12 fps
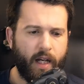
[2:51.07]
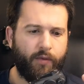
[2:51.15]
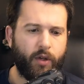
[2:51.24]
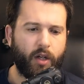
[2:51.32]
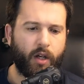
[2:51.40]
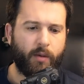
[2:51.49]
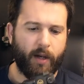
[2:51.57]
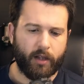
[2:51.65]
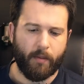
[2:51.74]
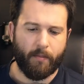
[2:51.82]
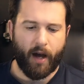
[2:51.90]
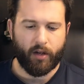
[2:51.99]
If we talk about
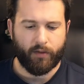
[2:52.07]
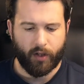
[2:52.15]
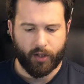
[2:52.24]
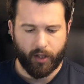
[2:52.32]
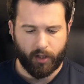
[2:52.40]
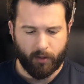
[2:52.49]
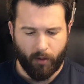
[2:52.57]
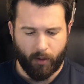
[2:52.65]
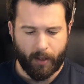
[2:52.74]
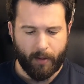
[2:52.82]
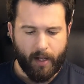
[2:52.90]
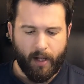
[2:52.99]
the mount for just a
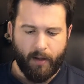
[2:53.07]
moment,